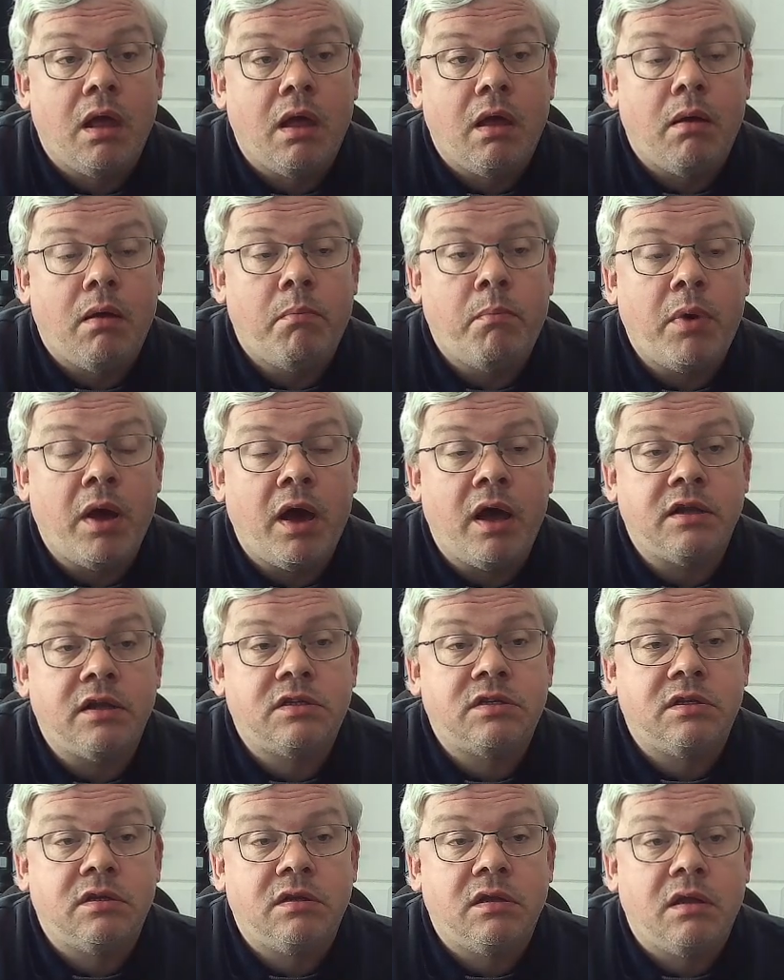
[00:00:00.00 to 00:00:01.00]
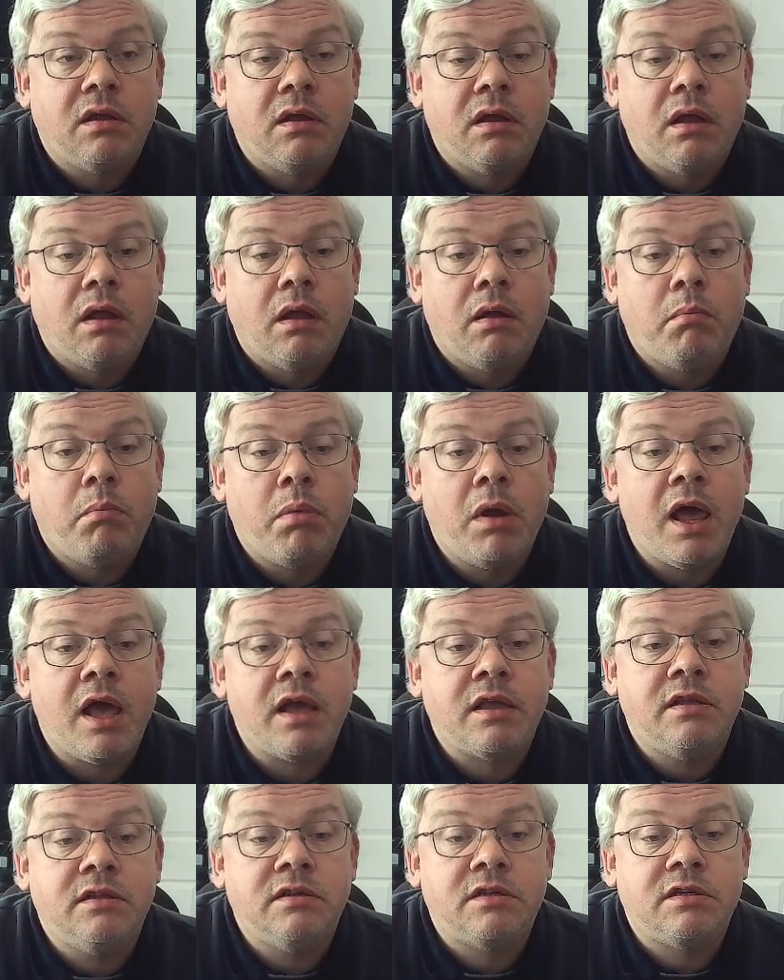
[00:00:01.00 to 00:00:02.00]
but
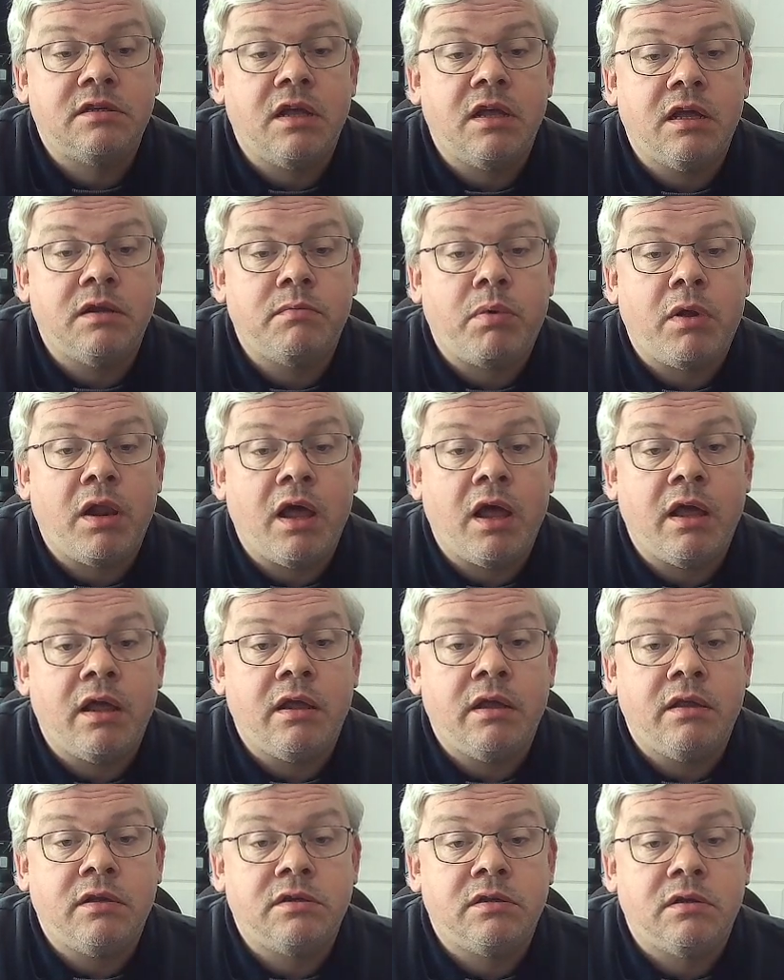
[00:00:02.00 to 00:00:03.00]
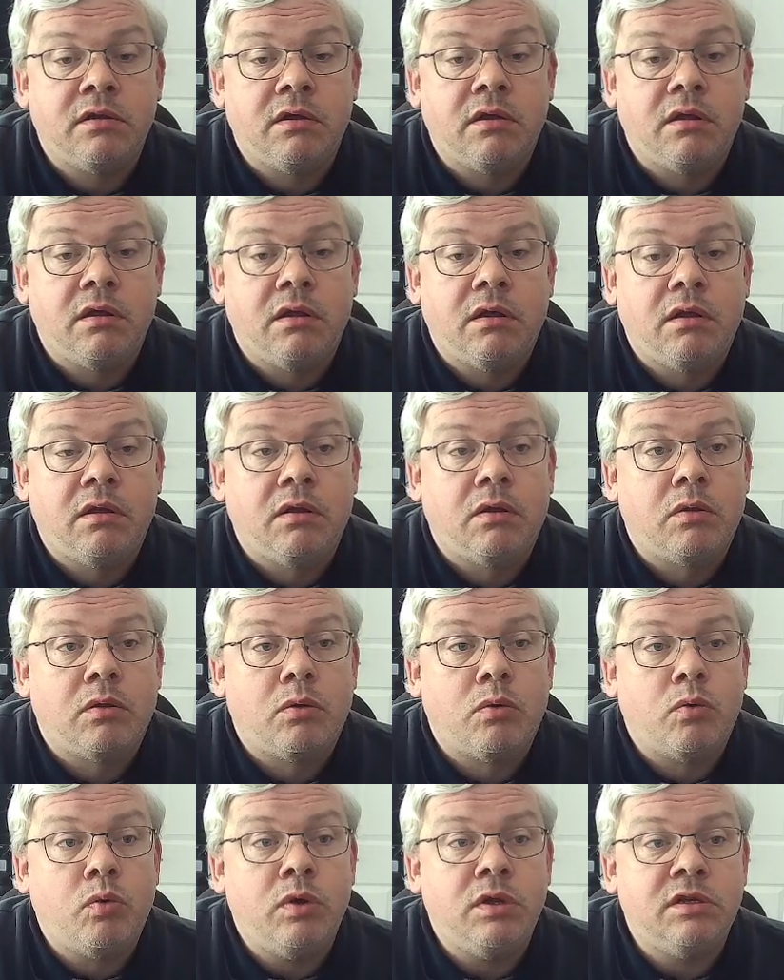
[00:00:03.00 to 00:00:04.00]
black instead played
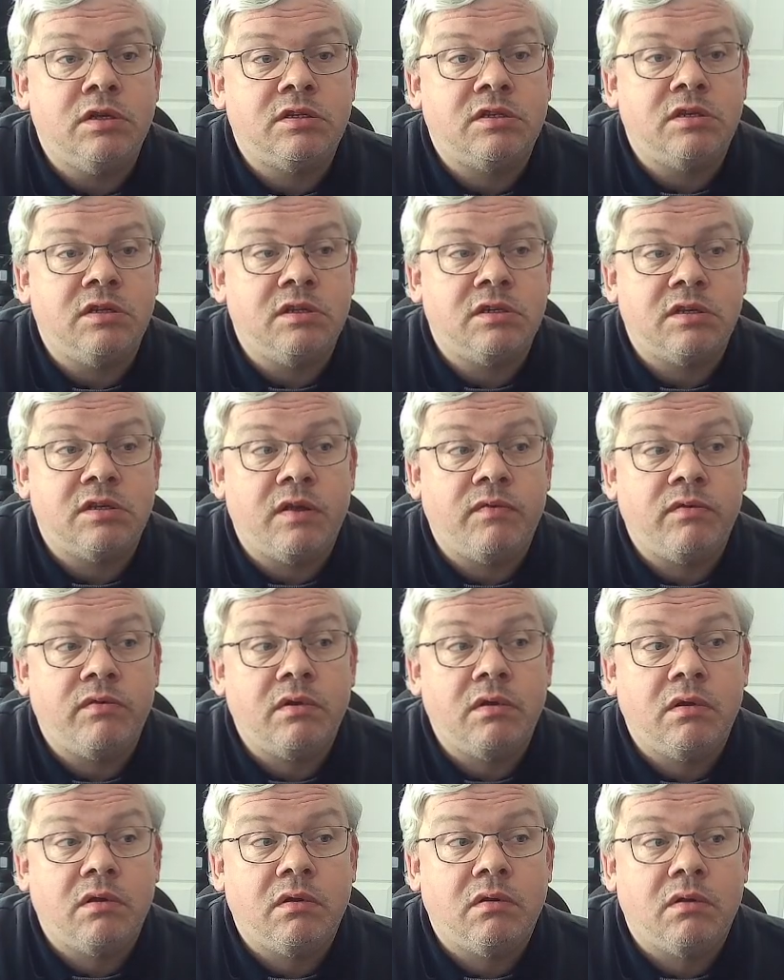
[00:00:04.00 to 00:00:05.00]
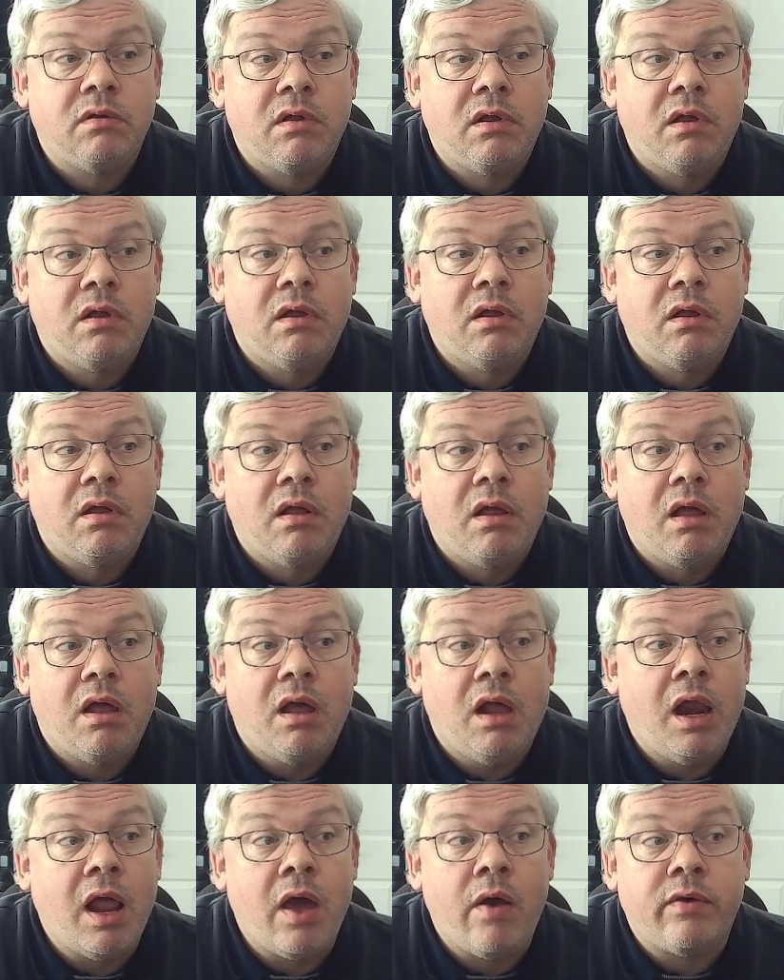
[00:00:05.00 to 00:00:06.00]
queen c7,
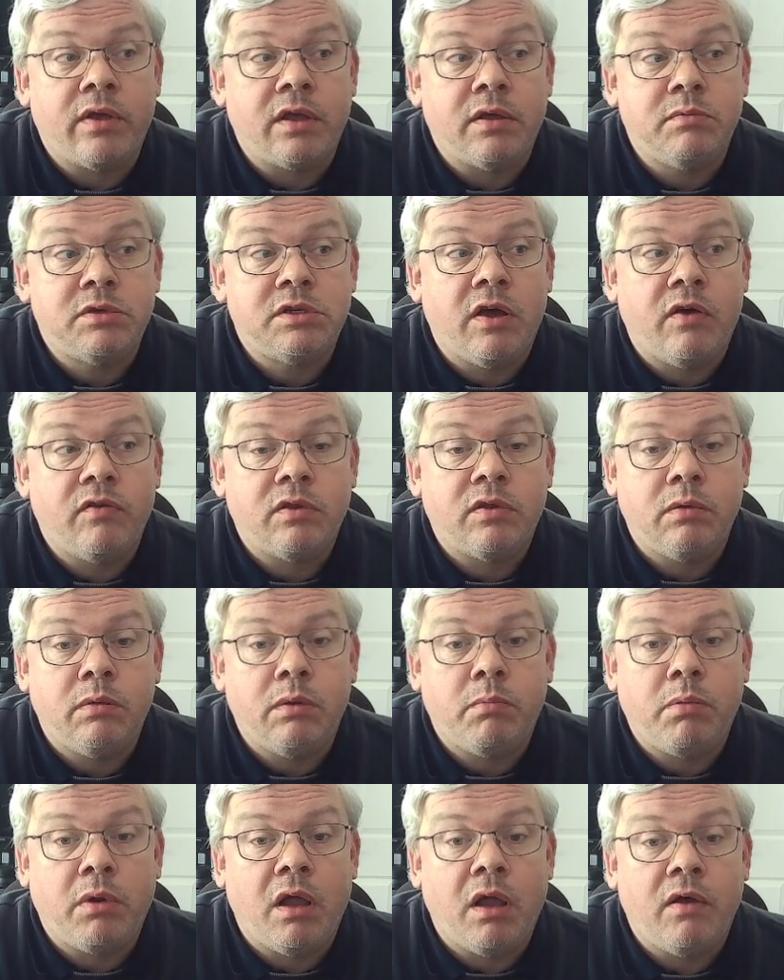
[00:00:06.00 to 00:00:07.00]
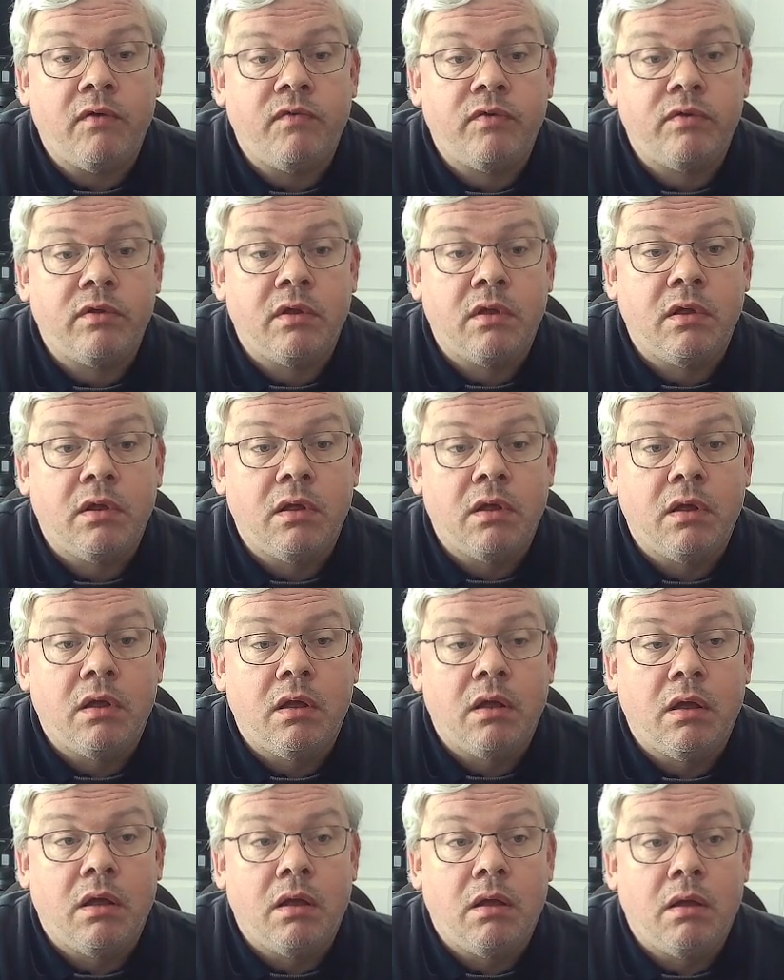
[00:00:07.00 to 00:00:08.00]
allowing himself to be bluffed.
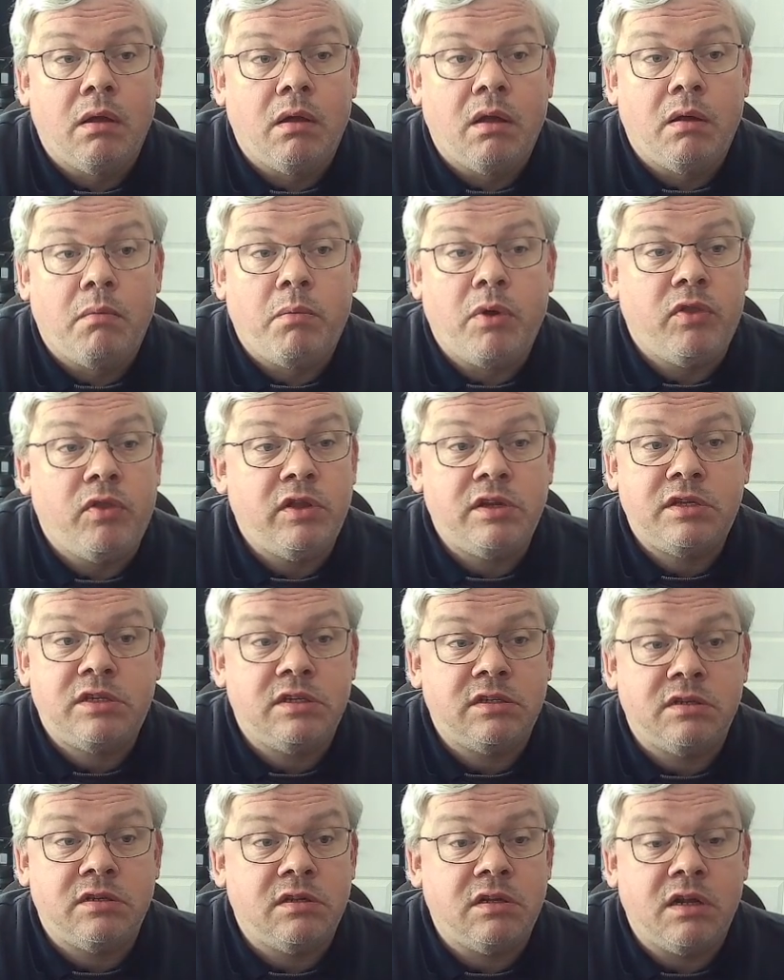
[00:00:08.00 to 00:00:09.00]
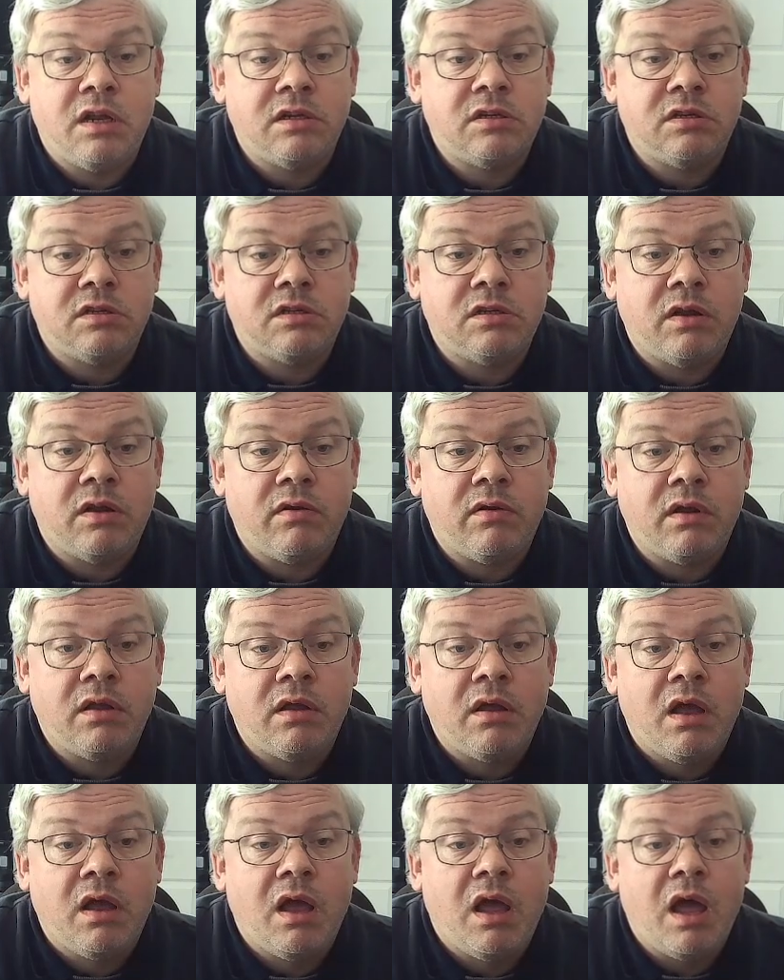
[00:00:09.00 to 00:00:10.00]
But this isn't necessary,
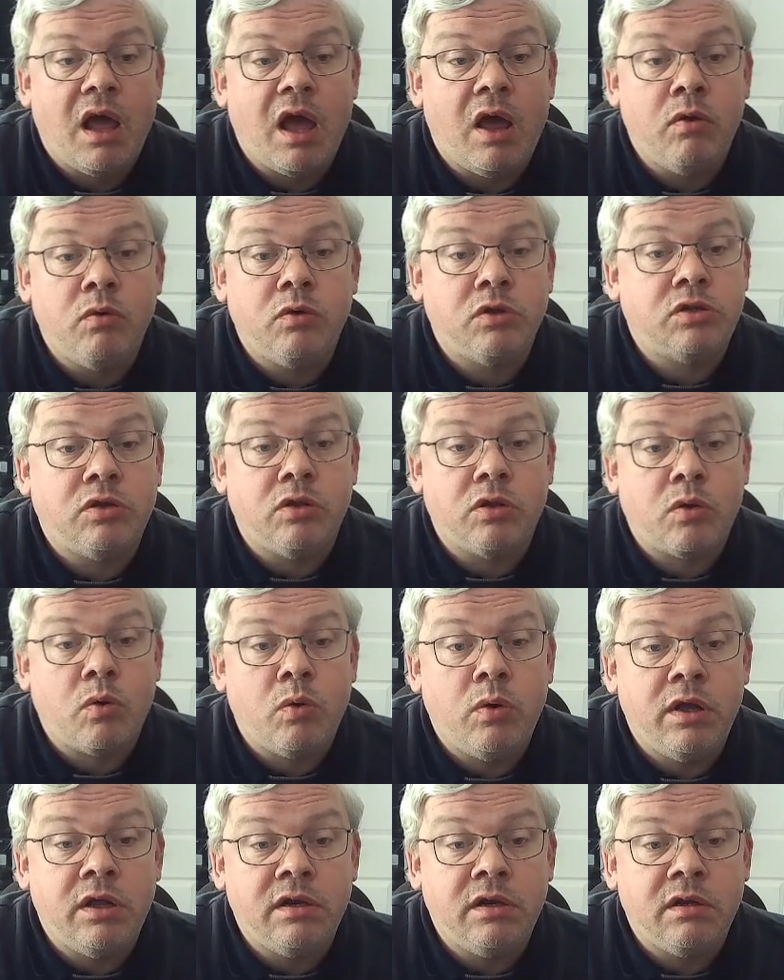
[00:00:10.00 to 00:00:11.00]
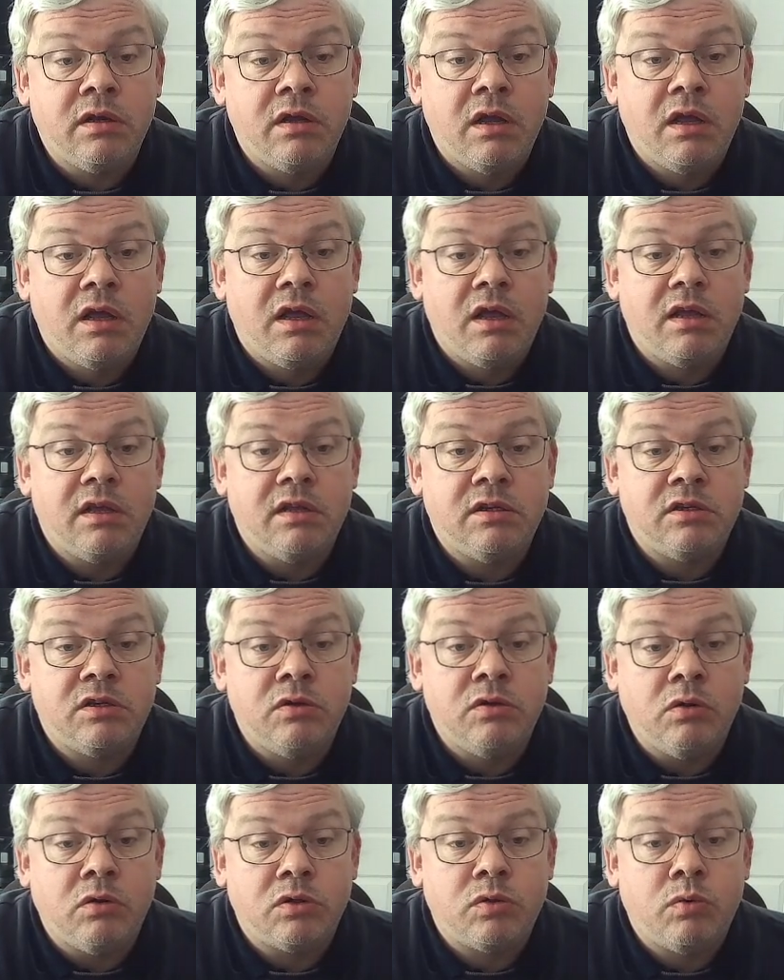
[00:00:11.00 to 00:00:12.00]
and also the queen is
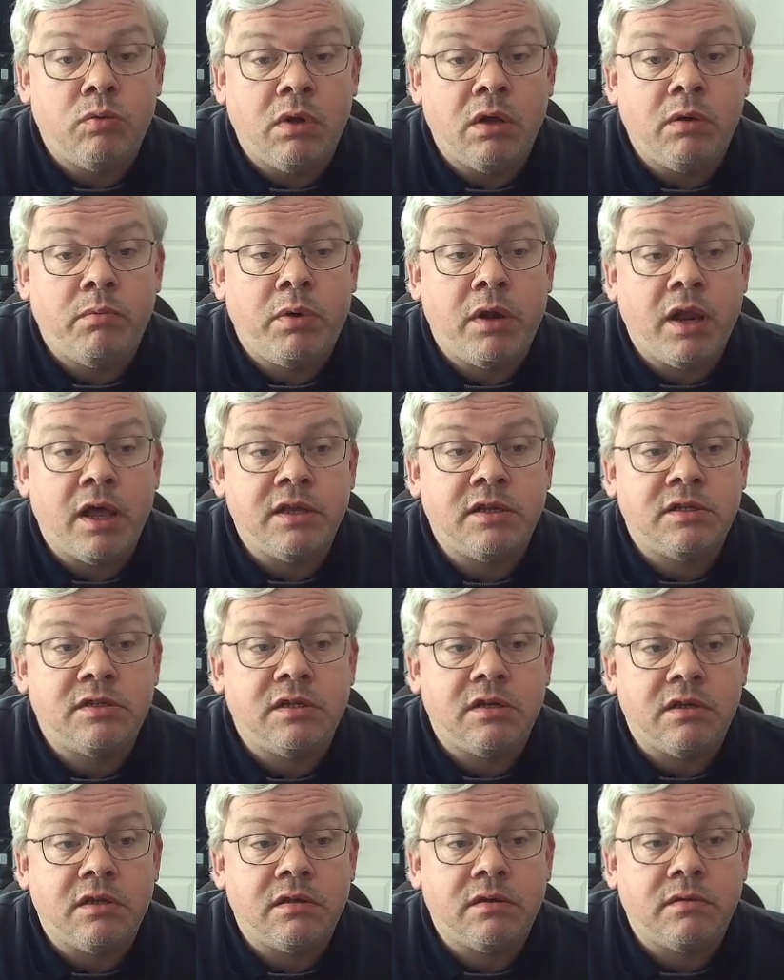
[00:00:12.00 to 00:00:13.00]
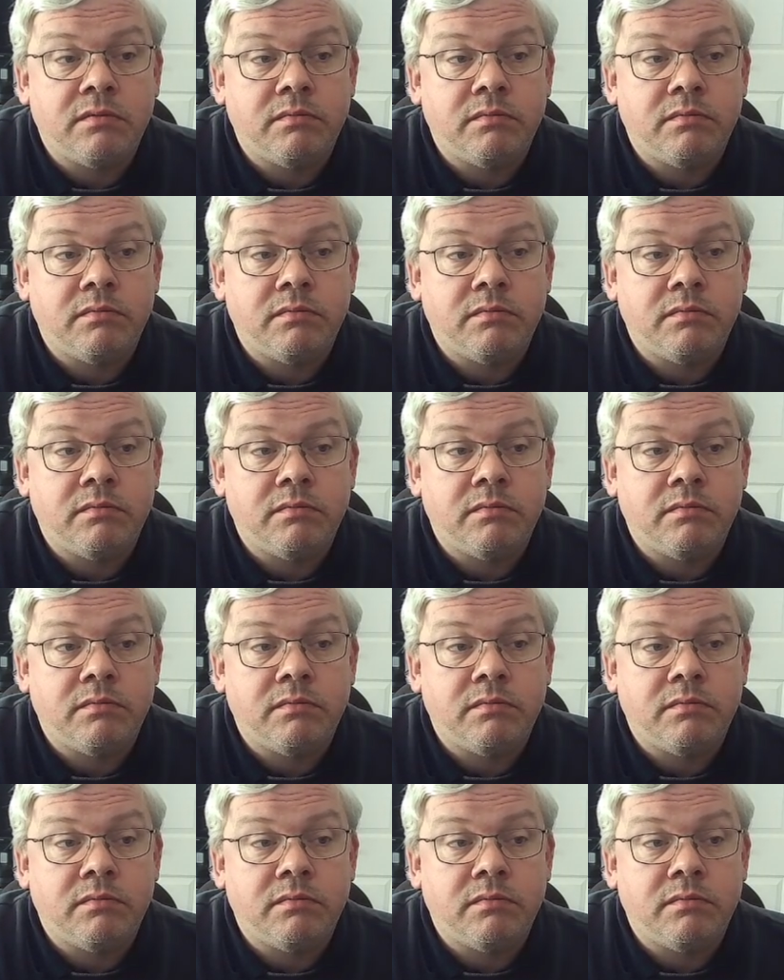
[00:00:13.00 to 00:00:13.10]
not well placed here.